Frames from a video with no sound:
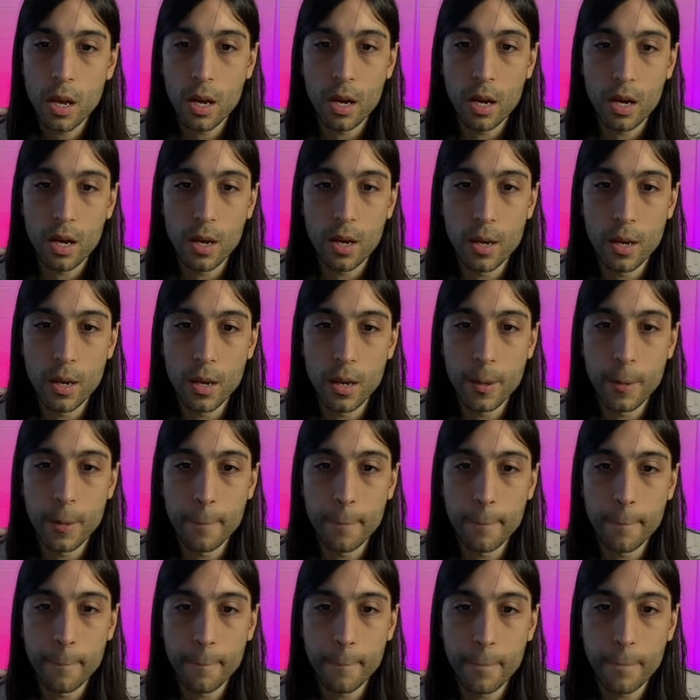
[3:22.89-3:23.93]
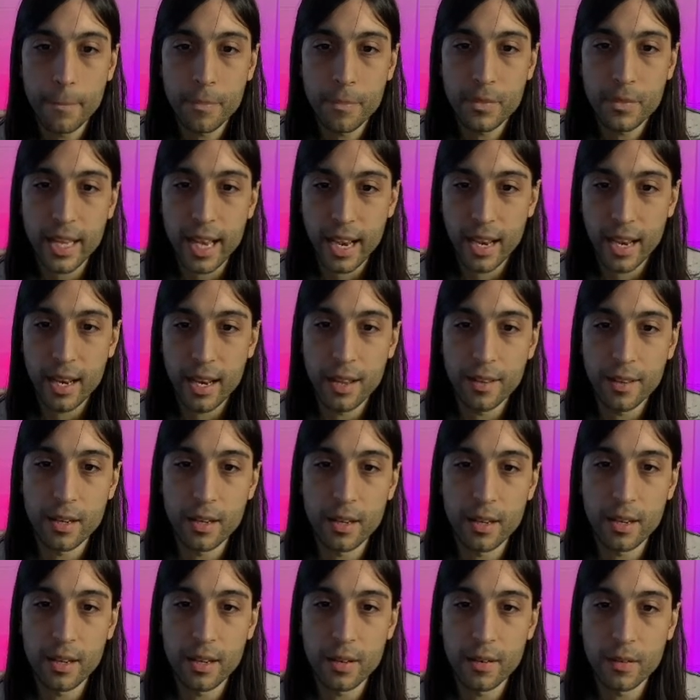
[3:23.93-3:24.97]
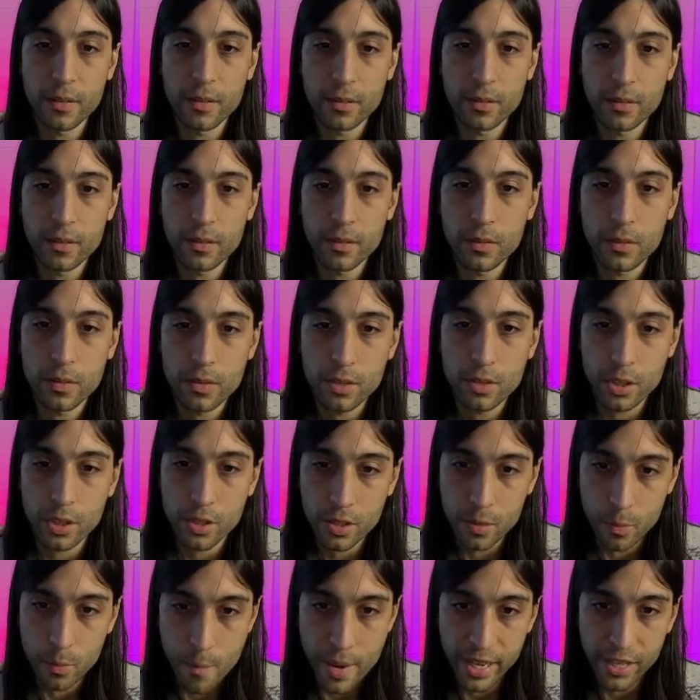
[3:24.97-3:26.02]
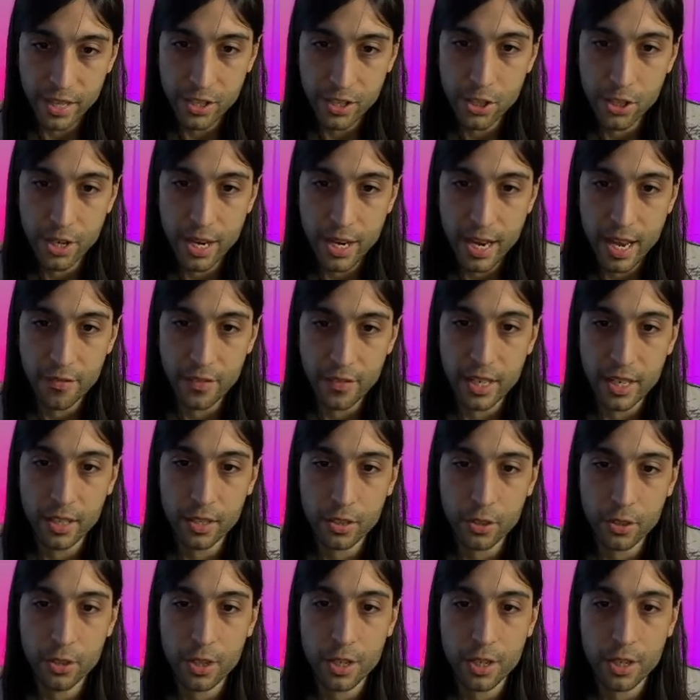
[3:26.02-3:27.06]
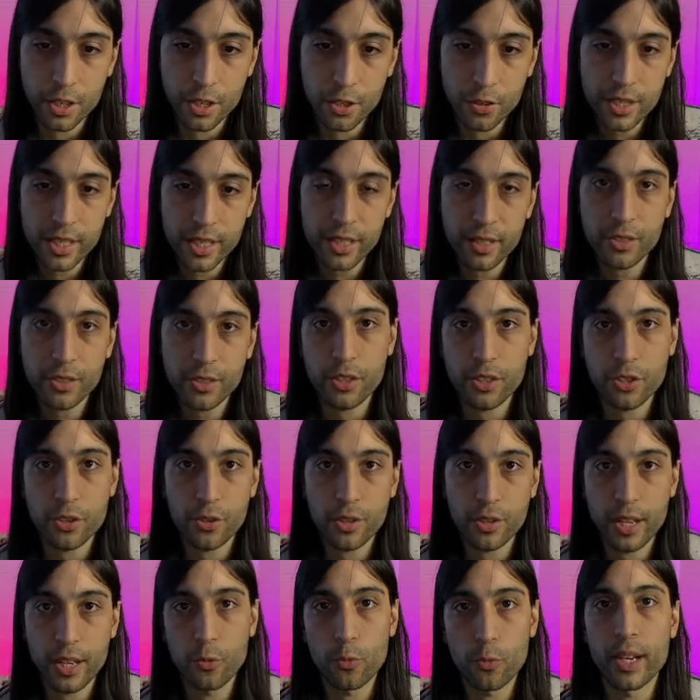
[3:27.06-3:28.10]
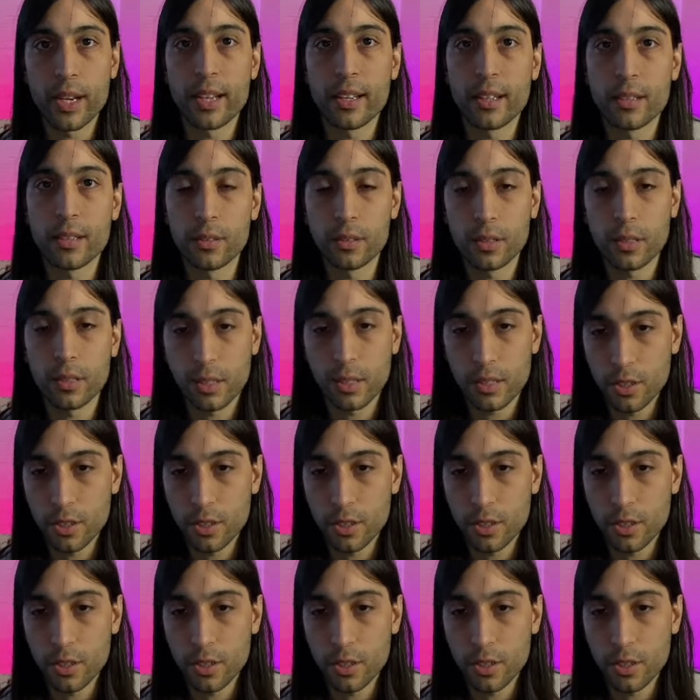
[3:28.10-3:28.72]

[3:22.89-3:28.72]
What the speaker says: Yeah, and then just make sure you have include audio tail, just so that way it'll,